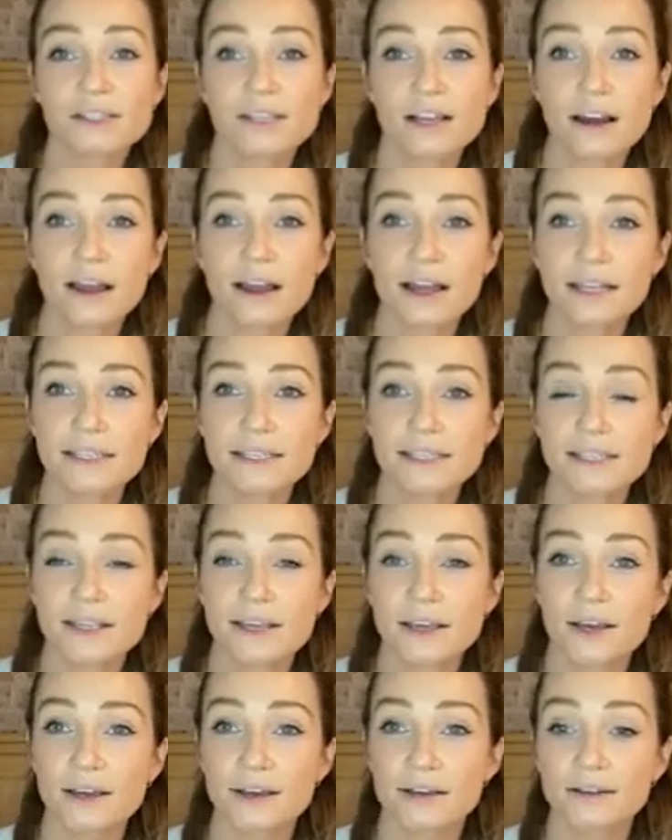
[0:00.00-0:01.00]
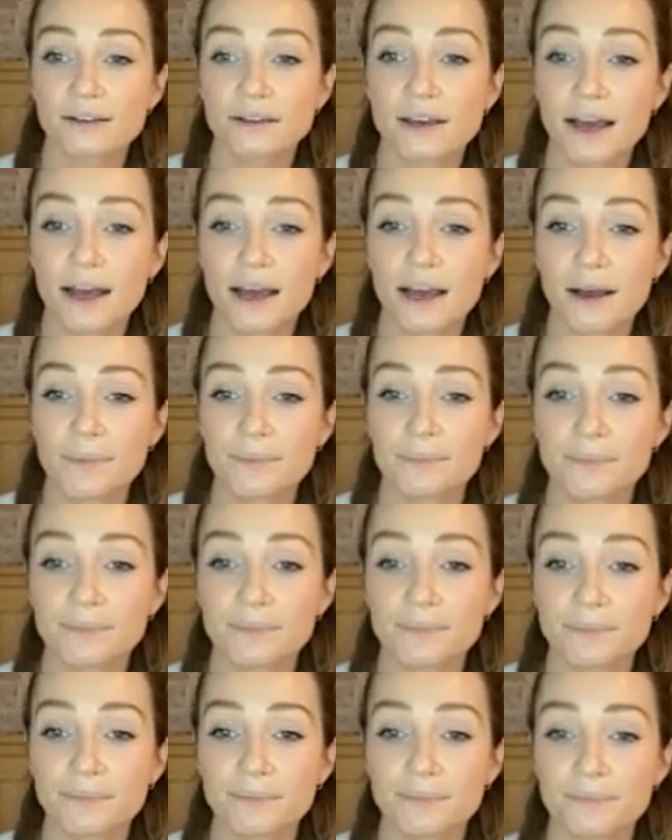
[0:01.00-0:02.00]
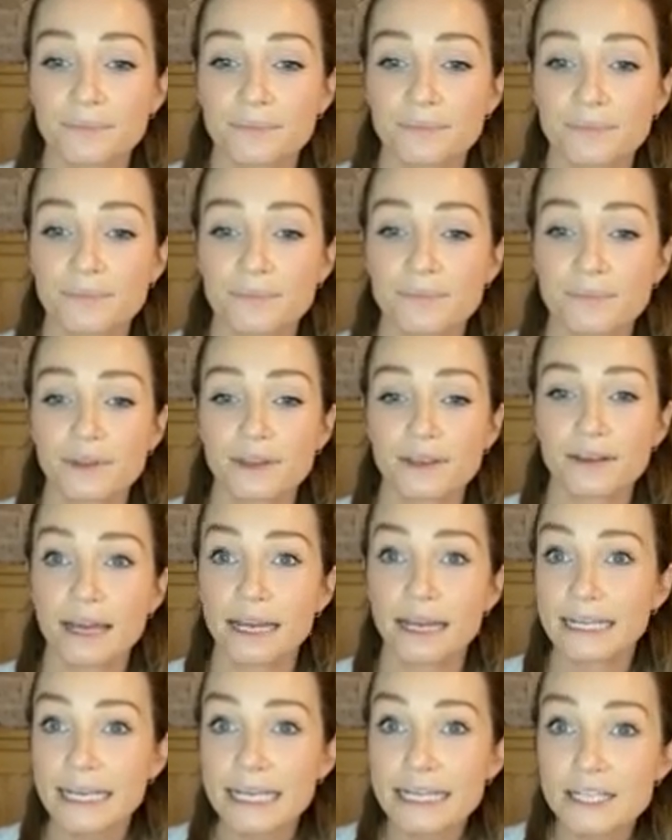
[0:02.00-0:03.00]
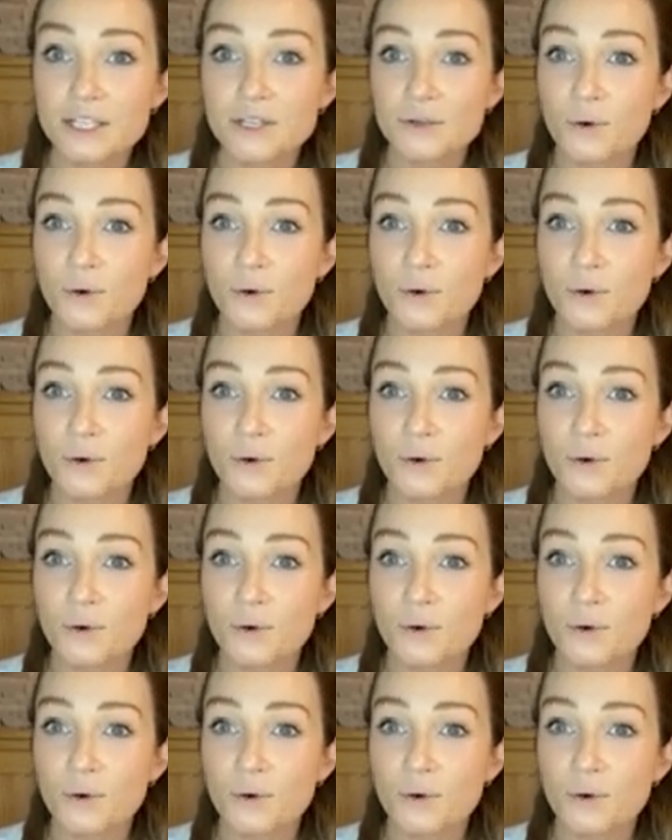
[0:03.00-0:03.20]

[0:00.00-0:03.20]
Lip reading: of clients that had kids